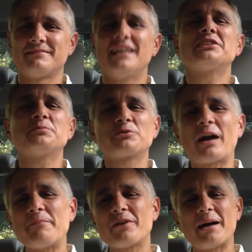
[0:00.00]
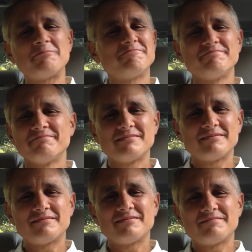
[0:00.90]
It's subscribe time.
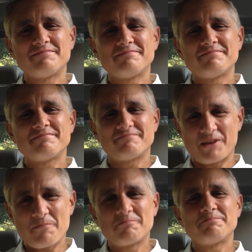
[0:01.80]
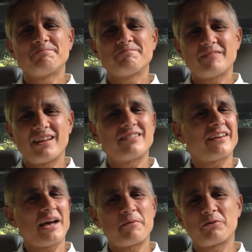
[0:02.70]
Yep, it's
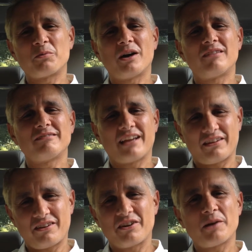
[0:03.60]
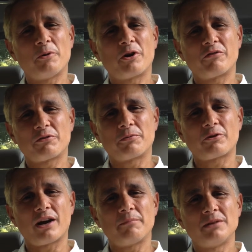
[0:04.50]
a habit as well. I ask you to come on over,
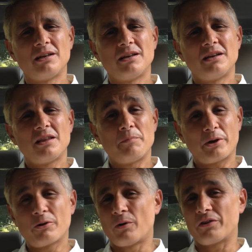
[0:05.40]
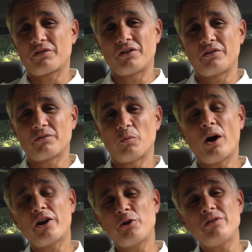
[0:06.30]
subscribe. The bigger question is,
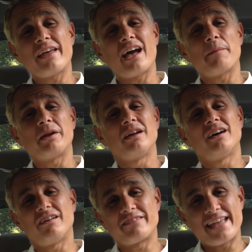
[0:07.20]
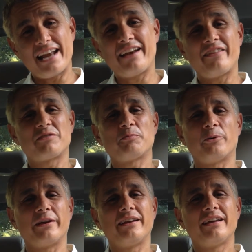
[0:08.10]
why are you in the habit of getting to this
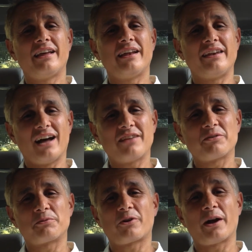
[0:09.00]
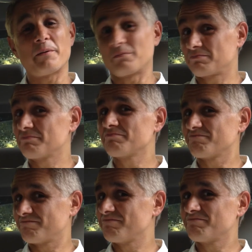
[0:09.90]
point and not subscribing?
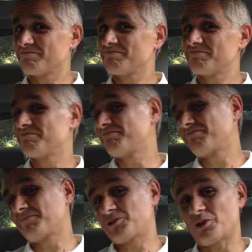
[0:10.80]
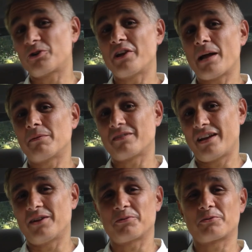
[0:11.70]
Start good habits
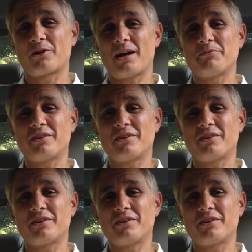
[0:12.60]
now. Subscribe.